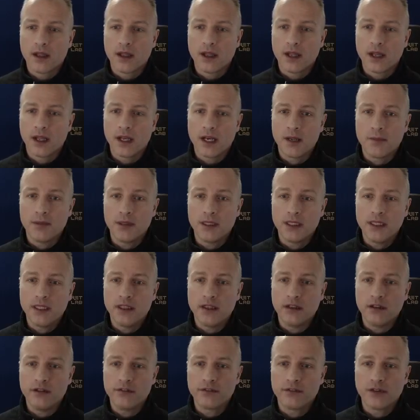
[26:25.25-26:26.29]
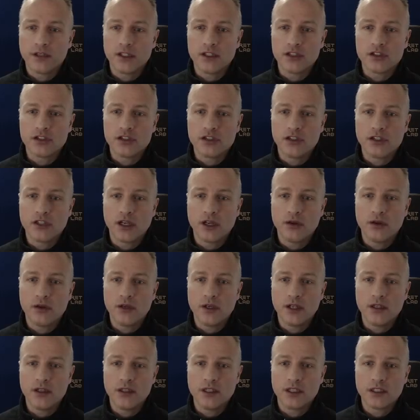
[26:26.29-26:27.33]
And I believe it's down
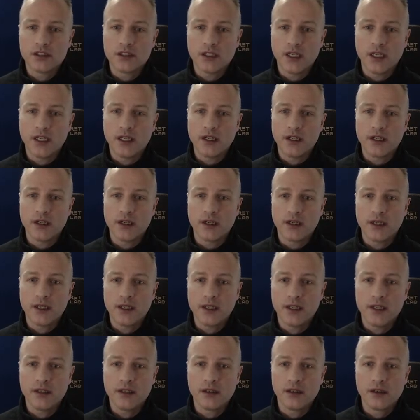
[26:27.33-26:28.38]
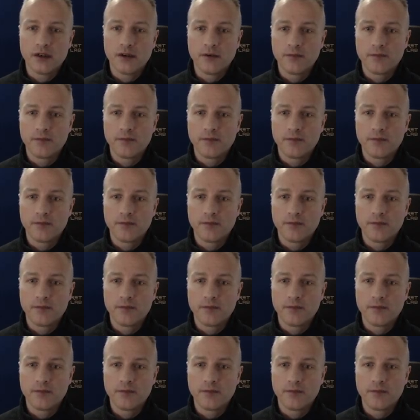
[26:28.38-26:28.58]
in this area here,